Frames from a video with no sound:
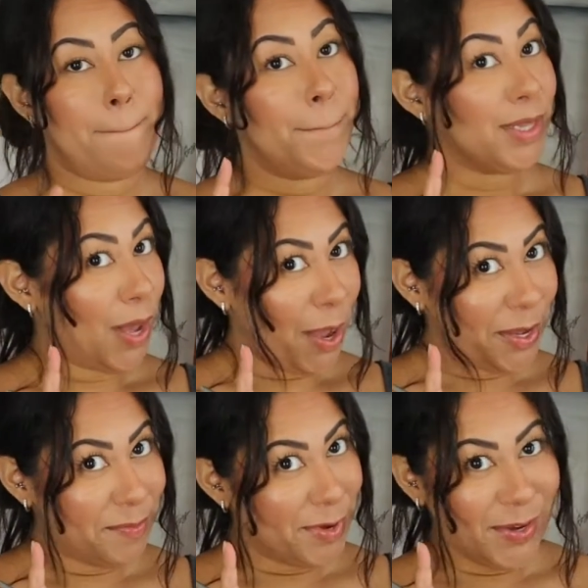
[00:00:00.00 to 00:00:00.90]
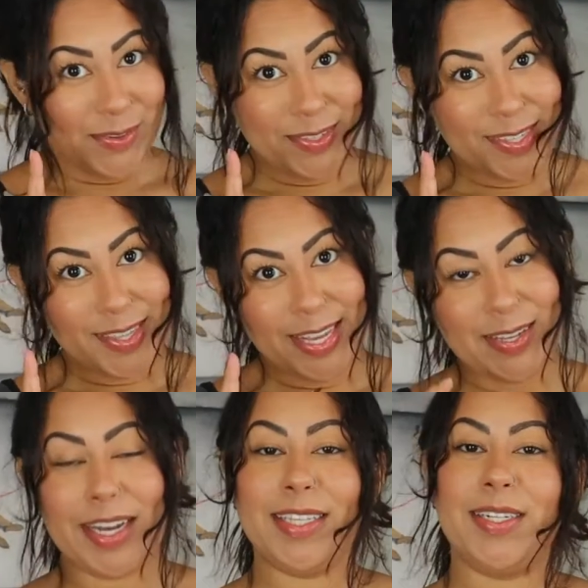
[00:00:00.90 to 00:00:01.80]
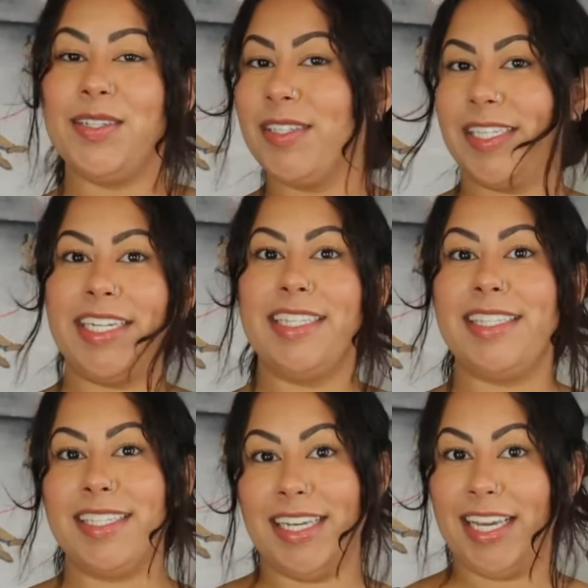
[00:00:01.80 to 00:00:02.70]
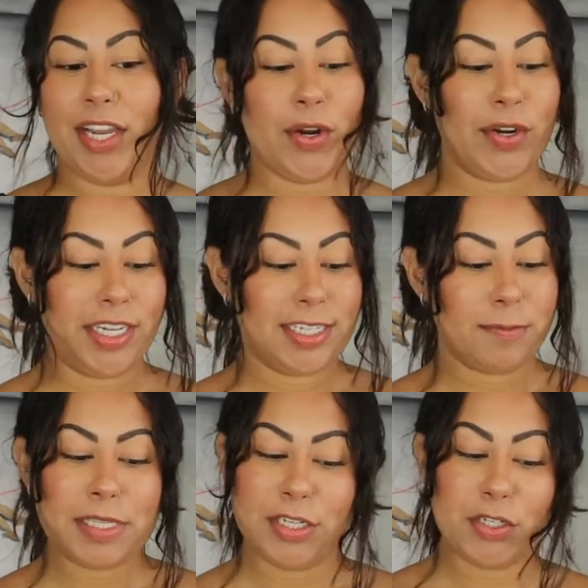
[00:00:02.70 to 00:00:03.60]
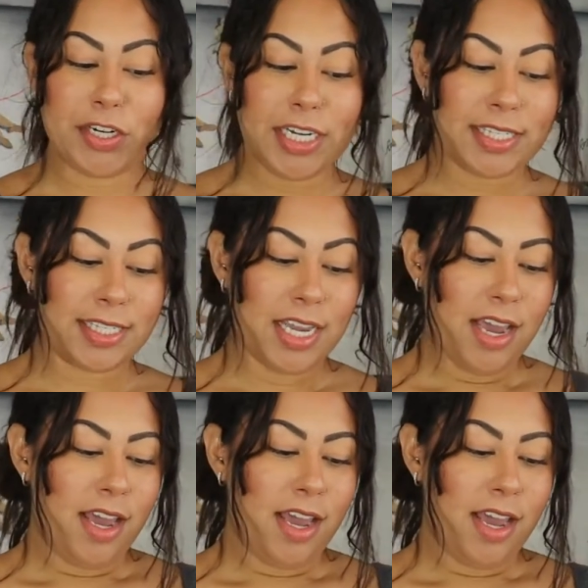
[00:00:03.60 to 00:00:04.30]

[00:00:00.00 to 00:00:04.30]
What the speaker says: blog posts that you guys are interested in seeing or any tips and tricks,